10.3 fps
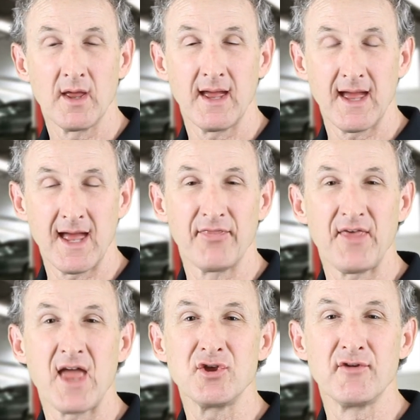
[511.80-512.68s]
and
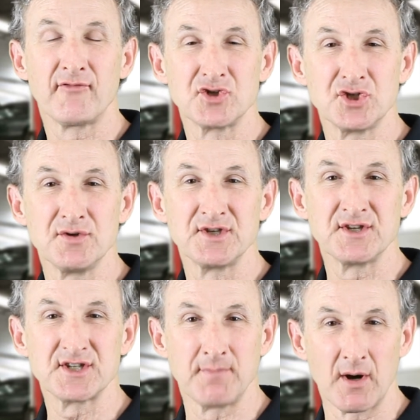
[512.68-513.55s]
thank you for
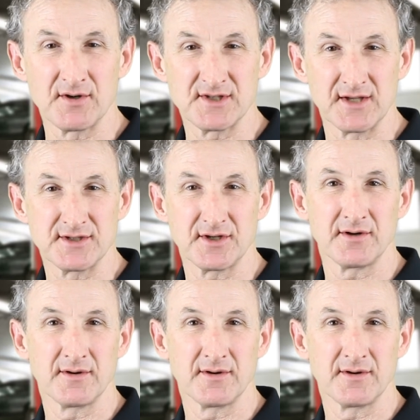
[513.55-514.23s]
choosing Smart Sensor.